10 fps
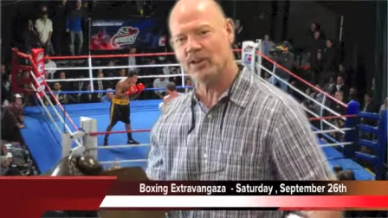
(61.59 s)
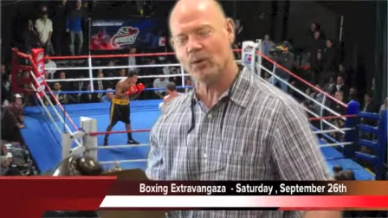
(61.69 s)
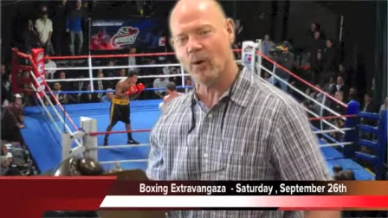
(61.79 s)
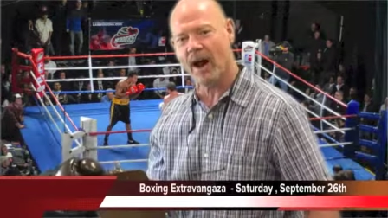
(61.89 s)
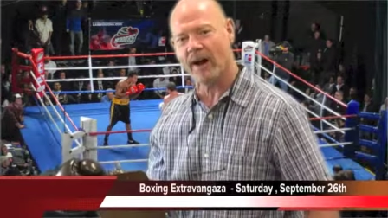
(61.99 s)

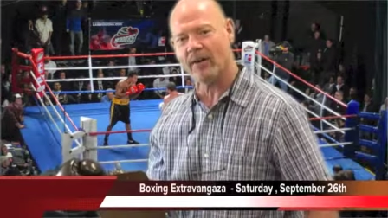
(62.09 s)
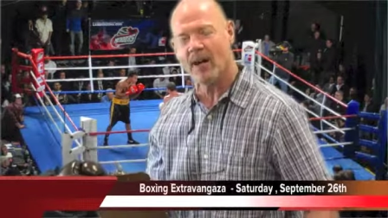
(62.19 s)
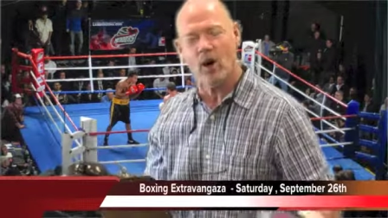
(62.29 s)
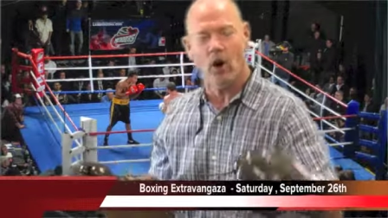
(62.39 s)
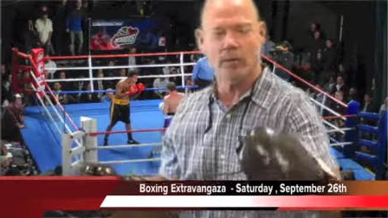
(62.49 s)
little while.
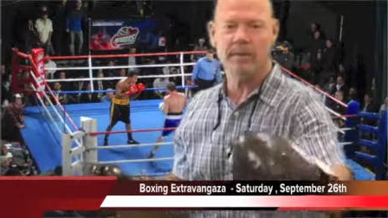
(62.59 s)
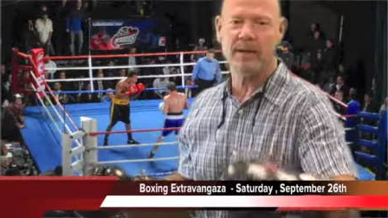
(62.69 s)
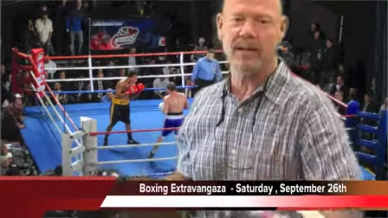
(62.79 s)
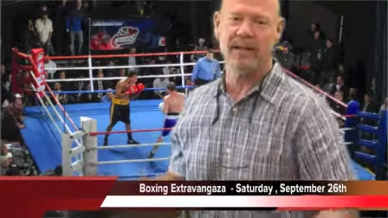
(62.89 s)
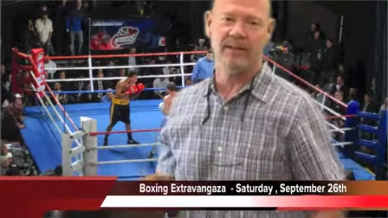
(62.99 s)
Hope the
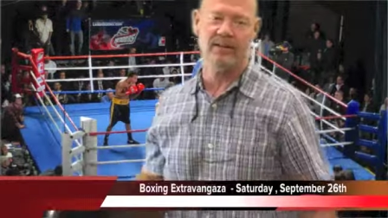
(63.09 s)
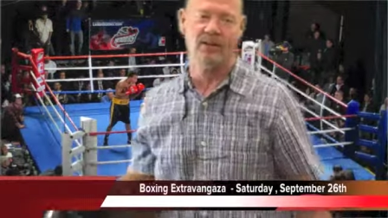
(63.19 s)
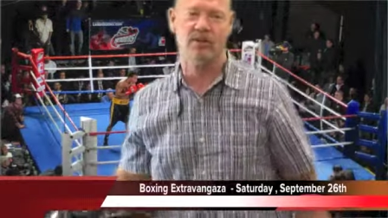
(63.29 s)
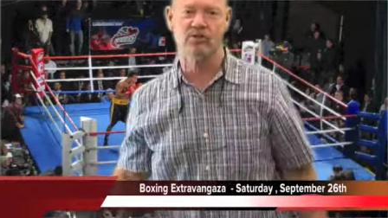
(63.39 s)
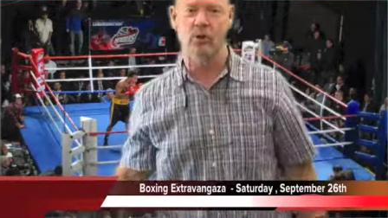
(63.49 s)
beginning of the
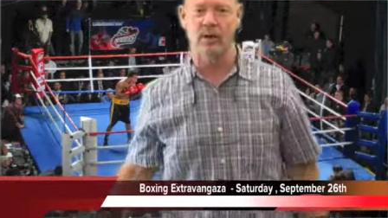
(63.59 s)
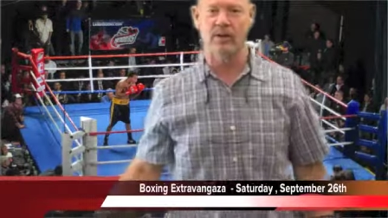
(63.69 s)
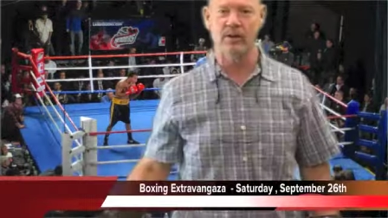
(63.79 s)
year is going